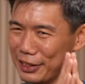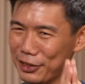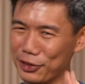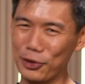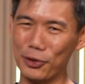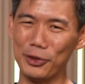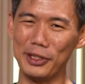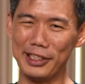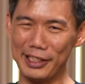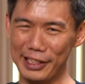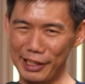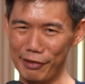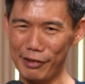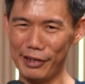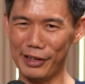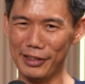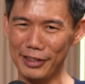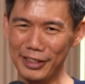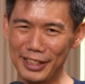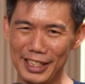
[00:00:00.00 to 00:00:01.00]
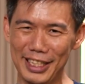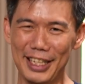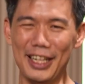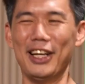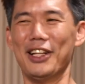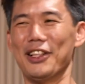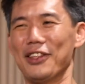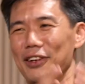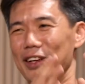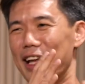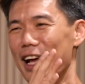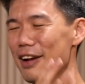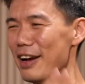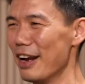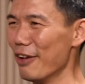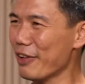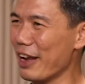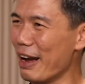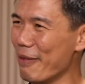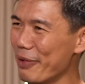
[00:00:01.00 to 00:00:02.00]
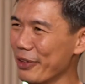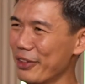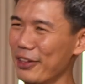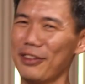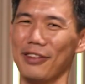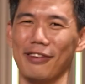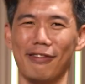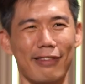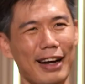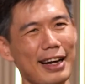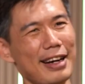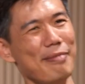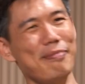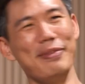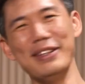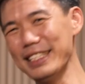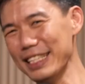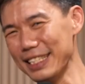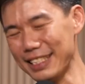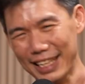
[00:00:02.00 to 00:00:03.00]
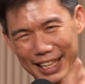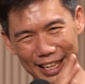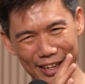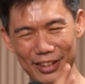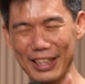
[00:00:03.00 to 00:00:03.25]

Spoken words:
They sold cereal to get enough capital to run the business.